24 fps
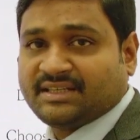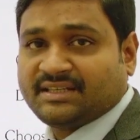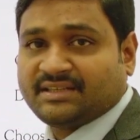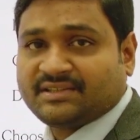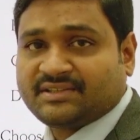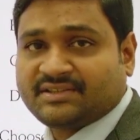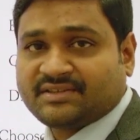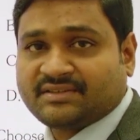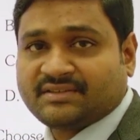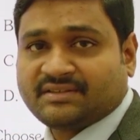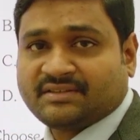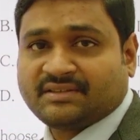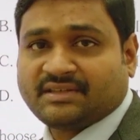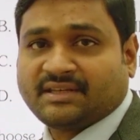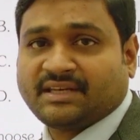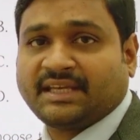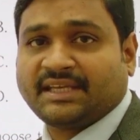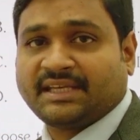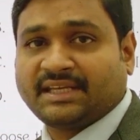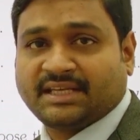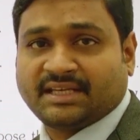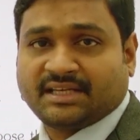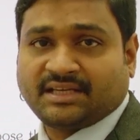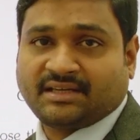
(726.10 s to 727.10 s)

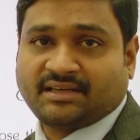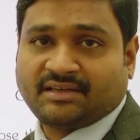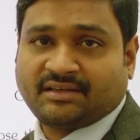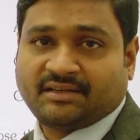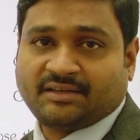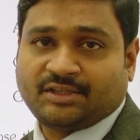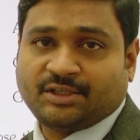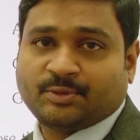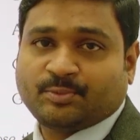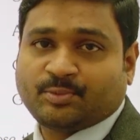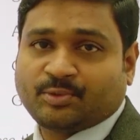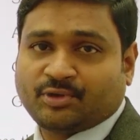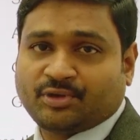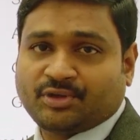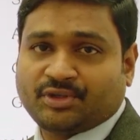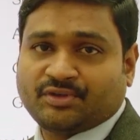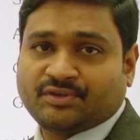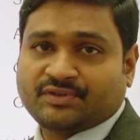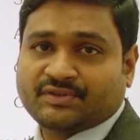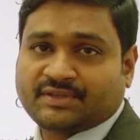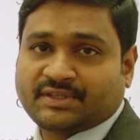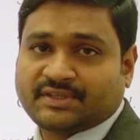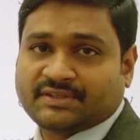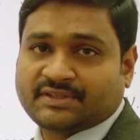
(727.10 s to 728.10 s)
niger, it produces
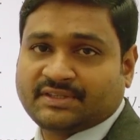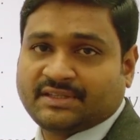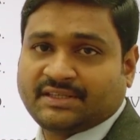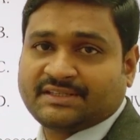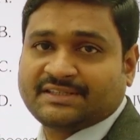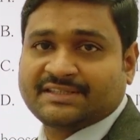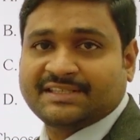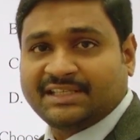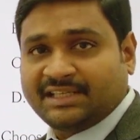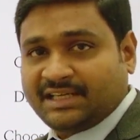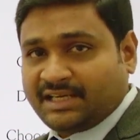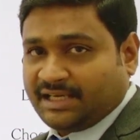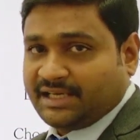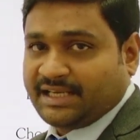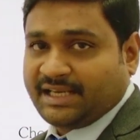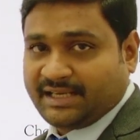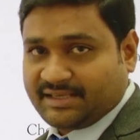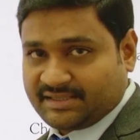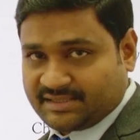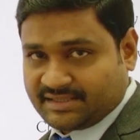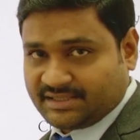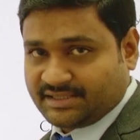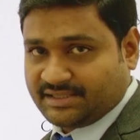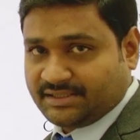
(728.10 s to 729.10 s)
the citric acid,
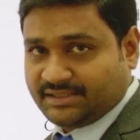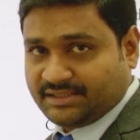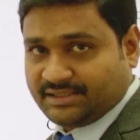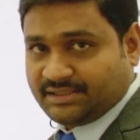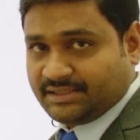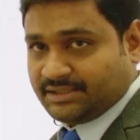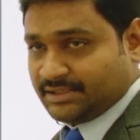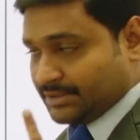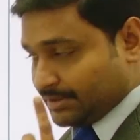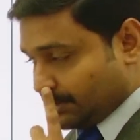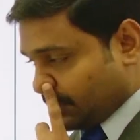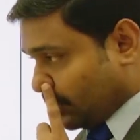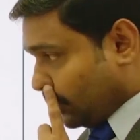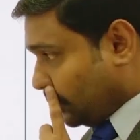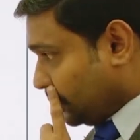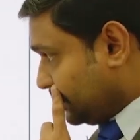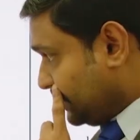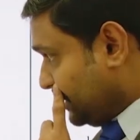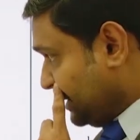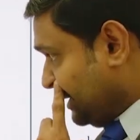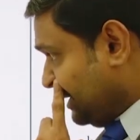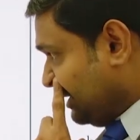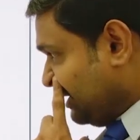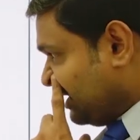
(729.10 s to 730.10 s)
not the
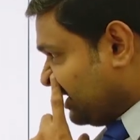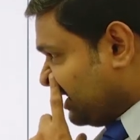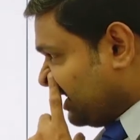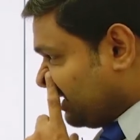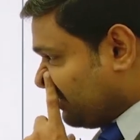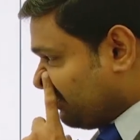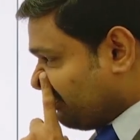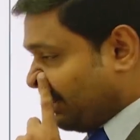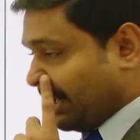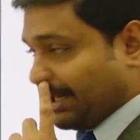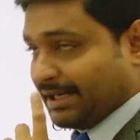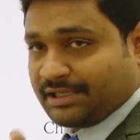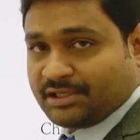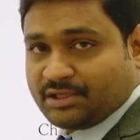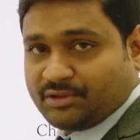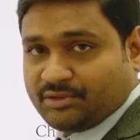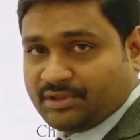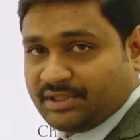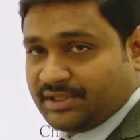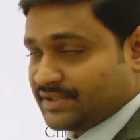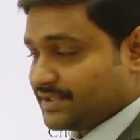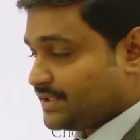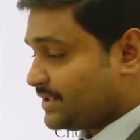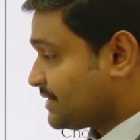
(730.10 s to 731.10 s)
mad cow
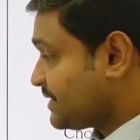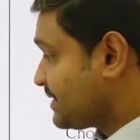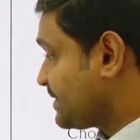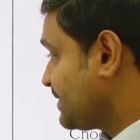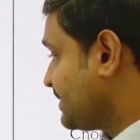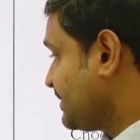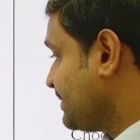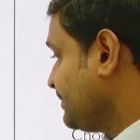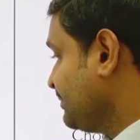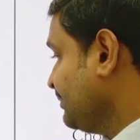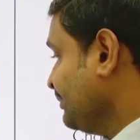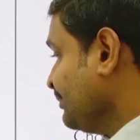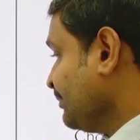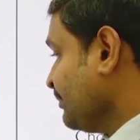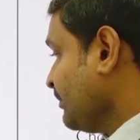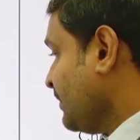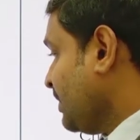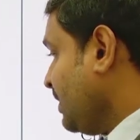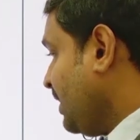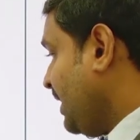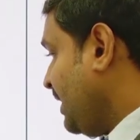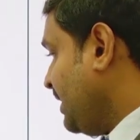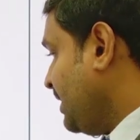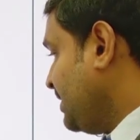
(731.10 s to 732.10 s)
disease. And
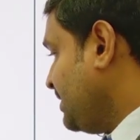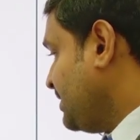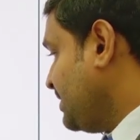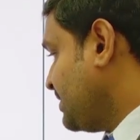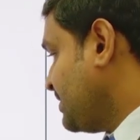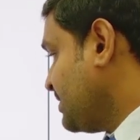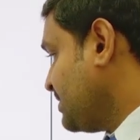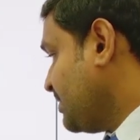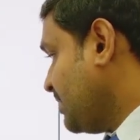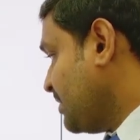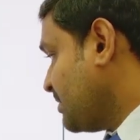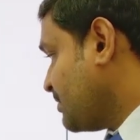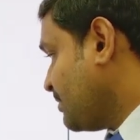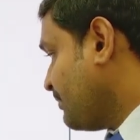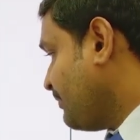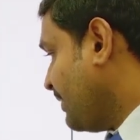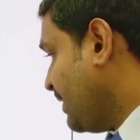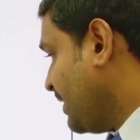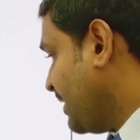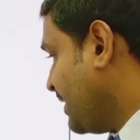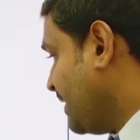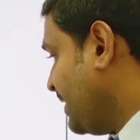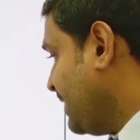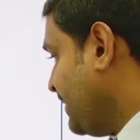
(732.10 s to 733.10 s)
this is also fungi.
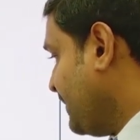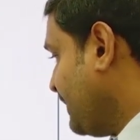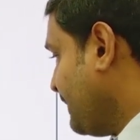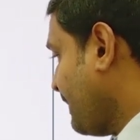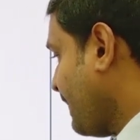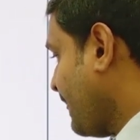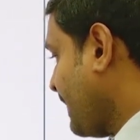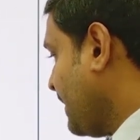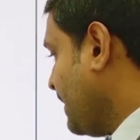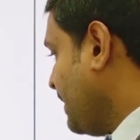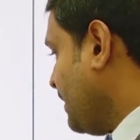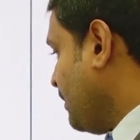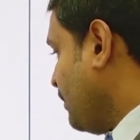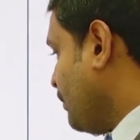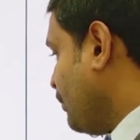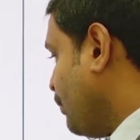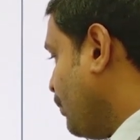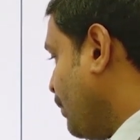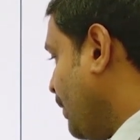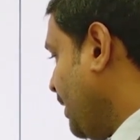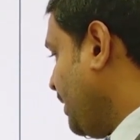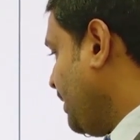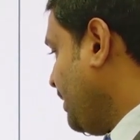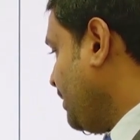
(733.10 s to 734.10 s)

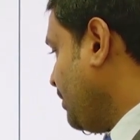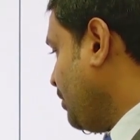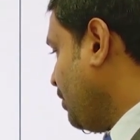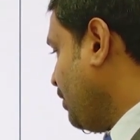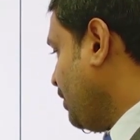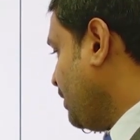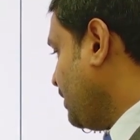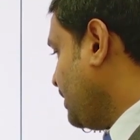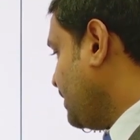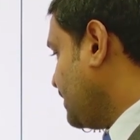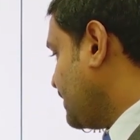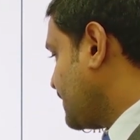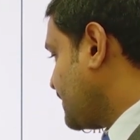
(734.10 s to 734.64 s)
Viroids,